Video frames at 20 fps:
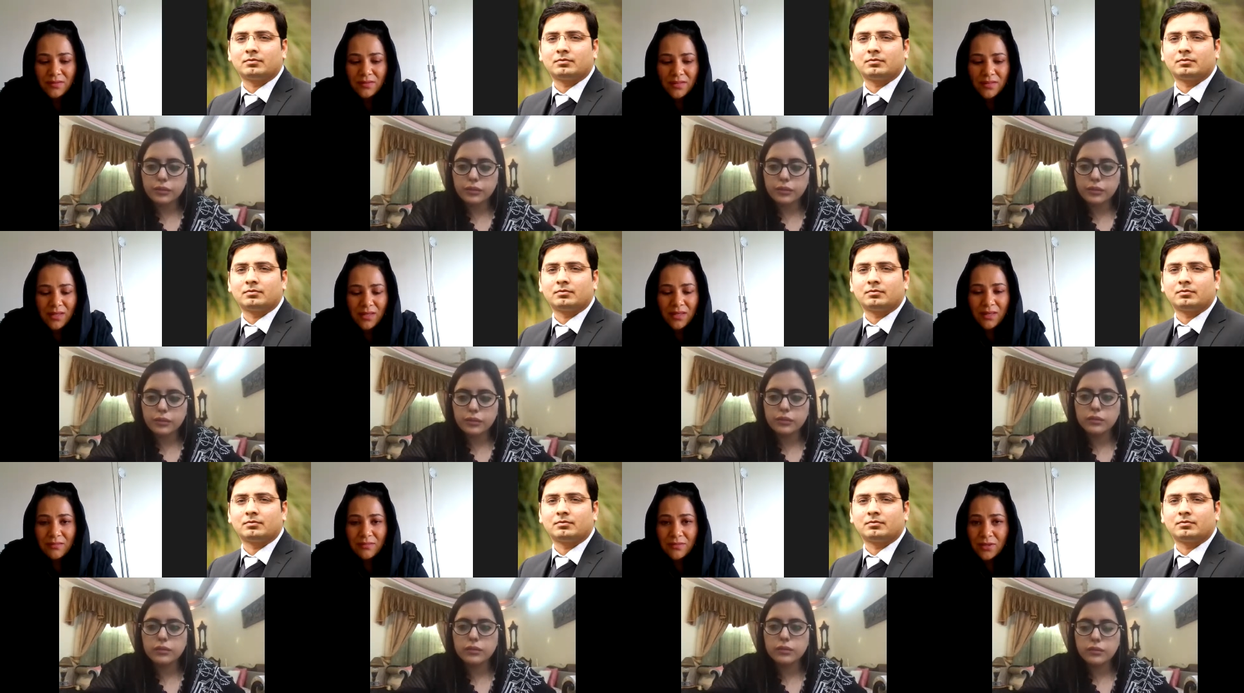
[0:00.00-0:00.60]

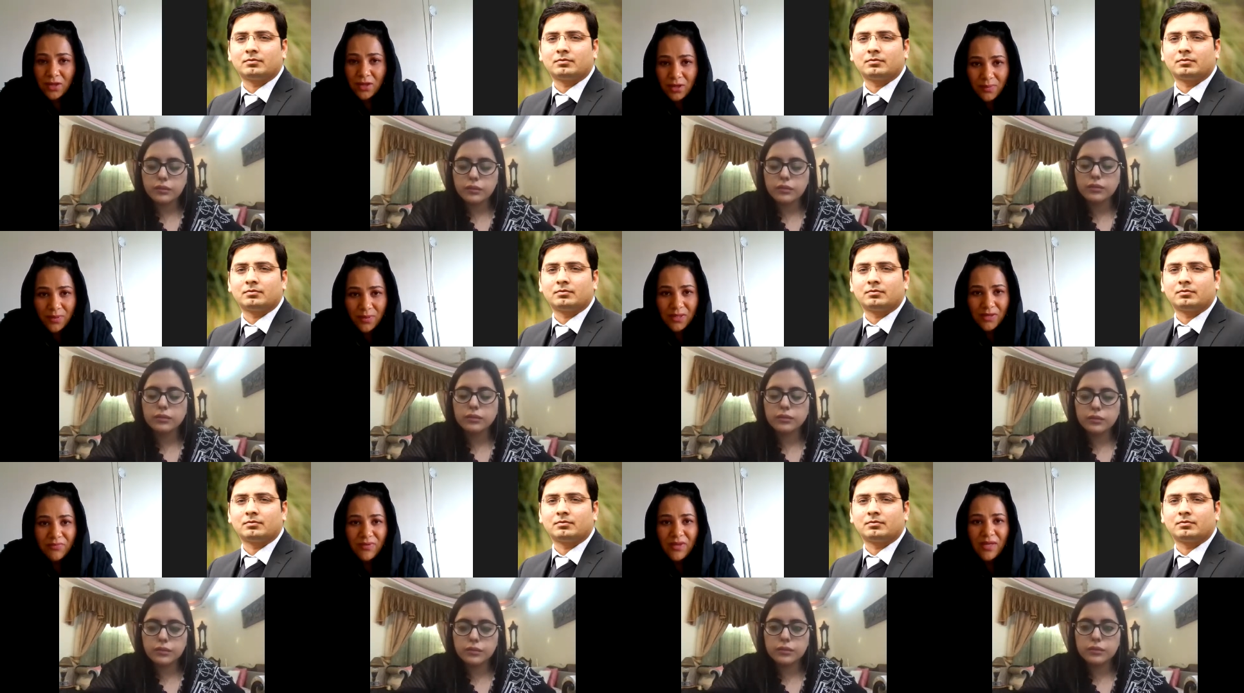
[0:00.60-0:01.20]
Speaker 1: the
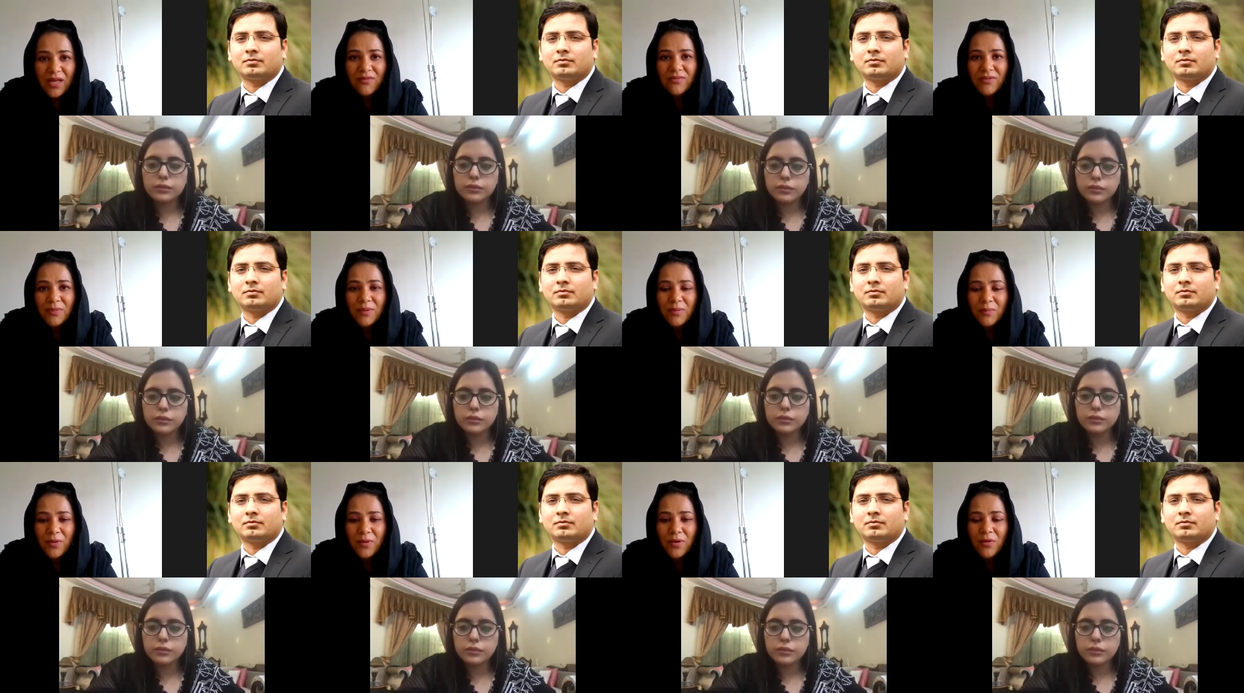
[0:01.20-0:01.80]
Taliban, if we have
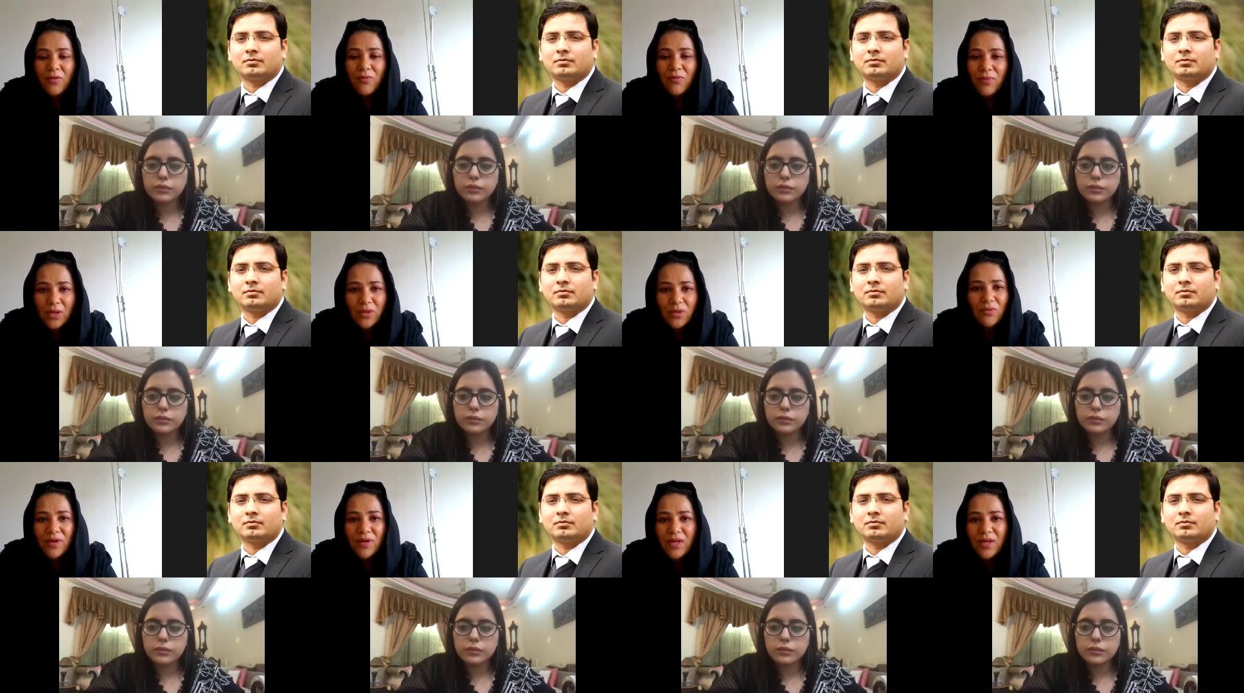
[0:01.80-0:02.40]
them in power, we
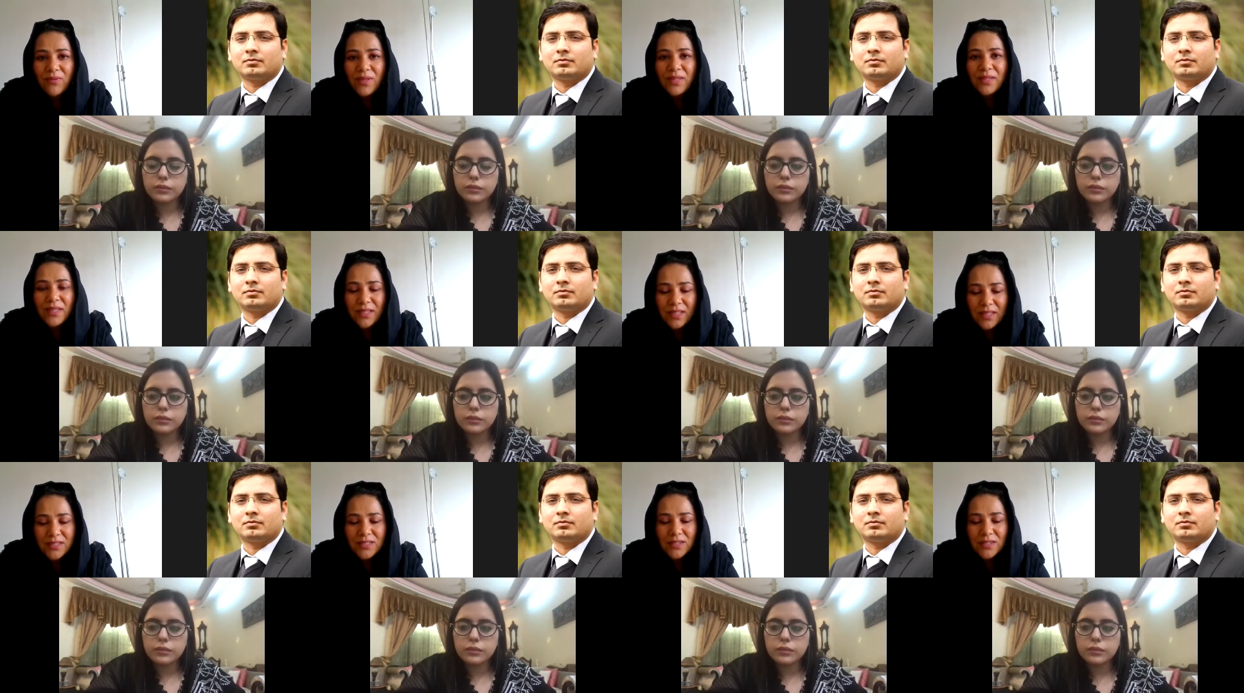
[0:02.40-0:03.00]
know very well
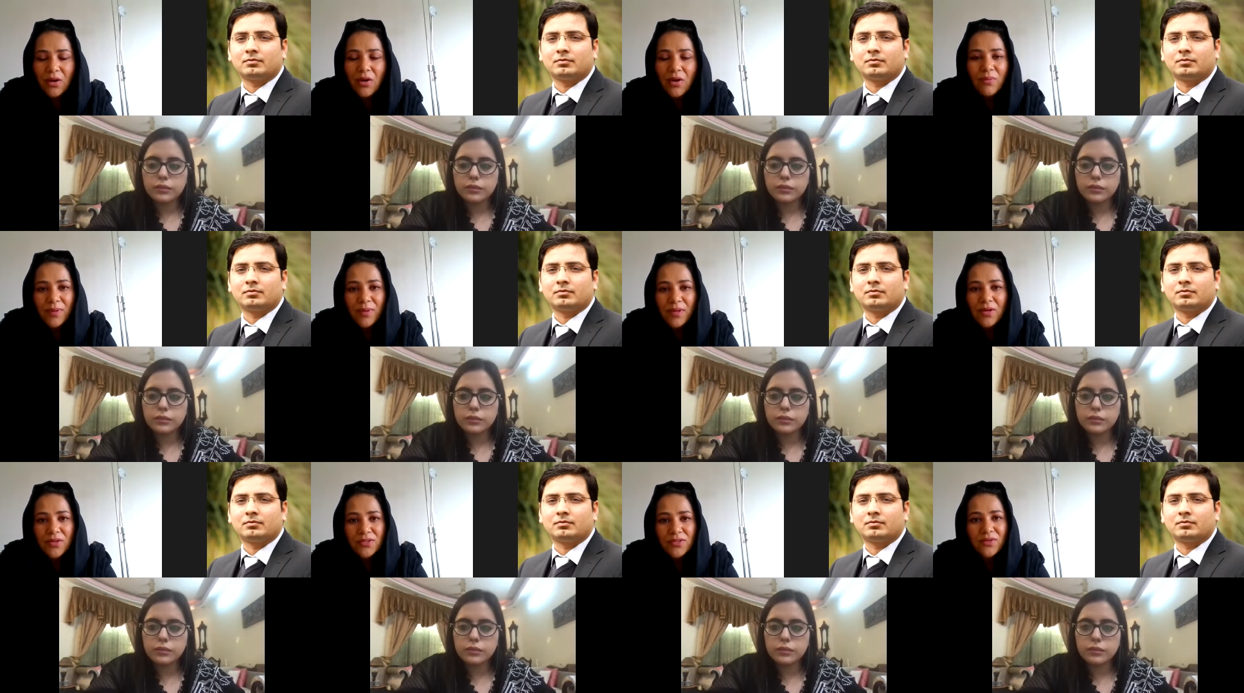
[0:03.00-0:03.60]
that it's all
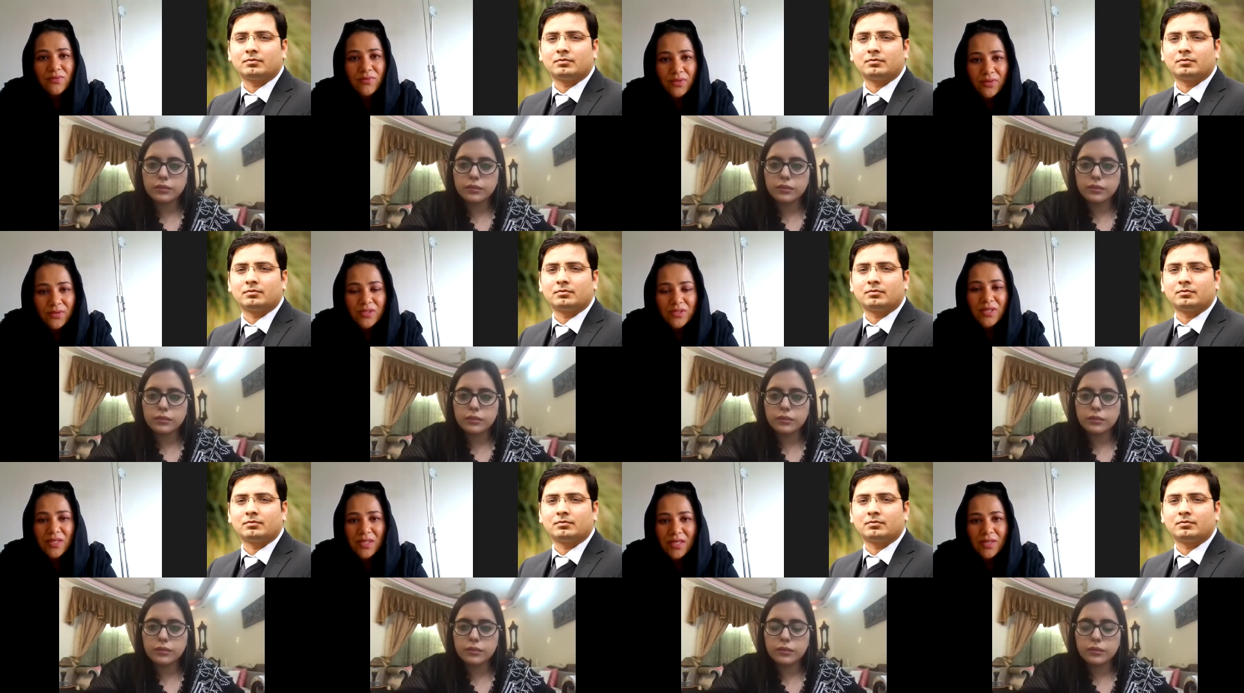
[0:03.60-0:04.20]
because of the
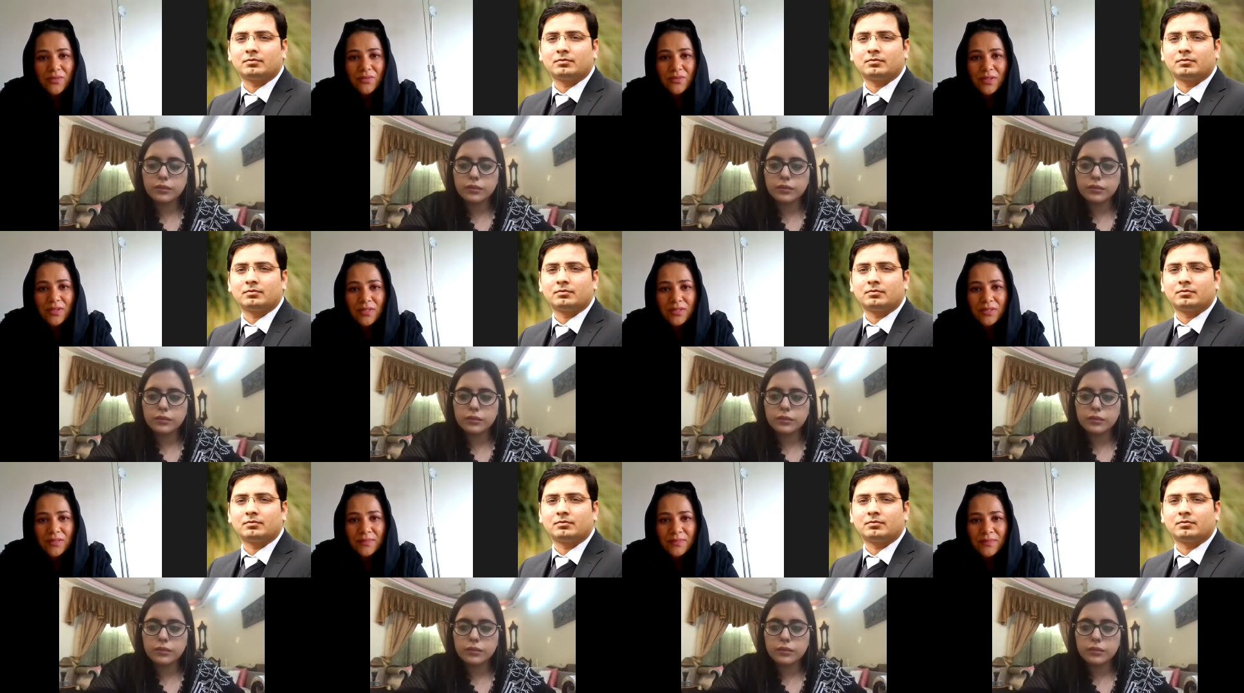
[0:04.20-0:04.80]
regional
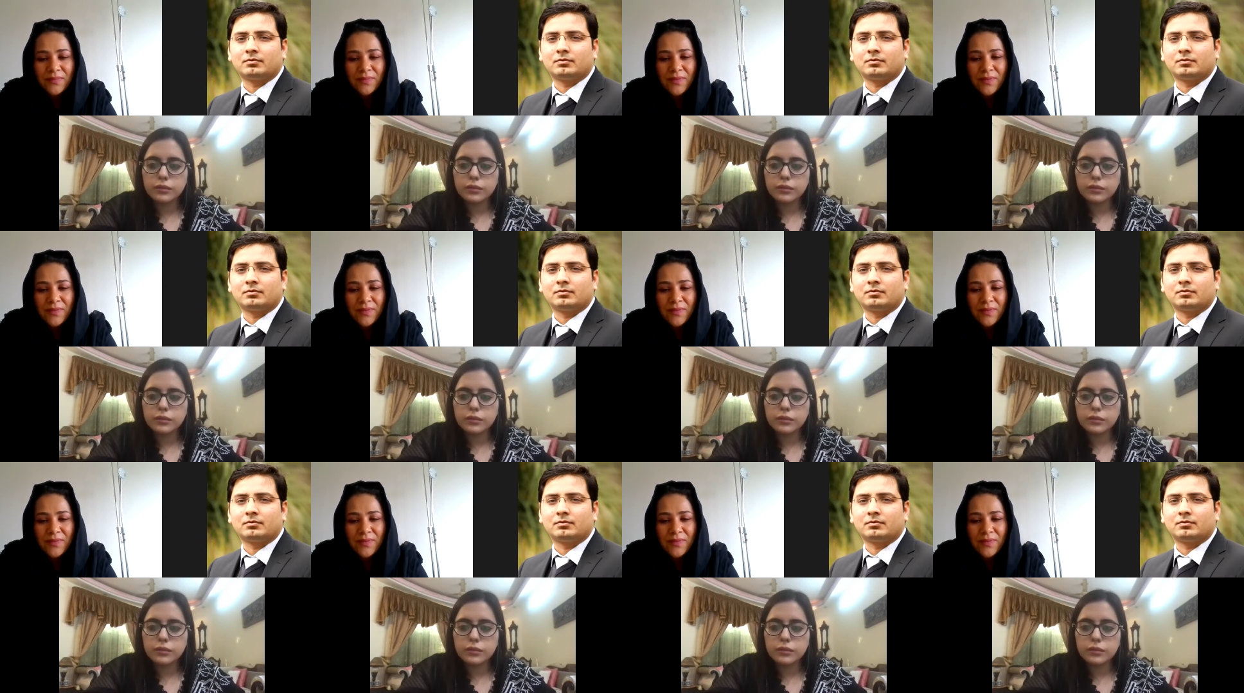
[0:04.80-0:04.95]
countries,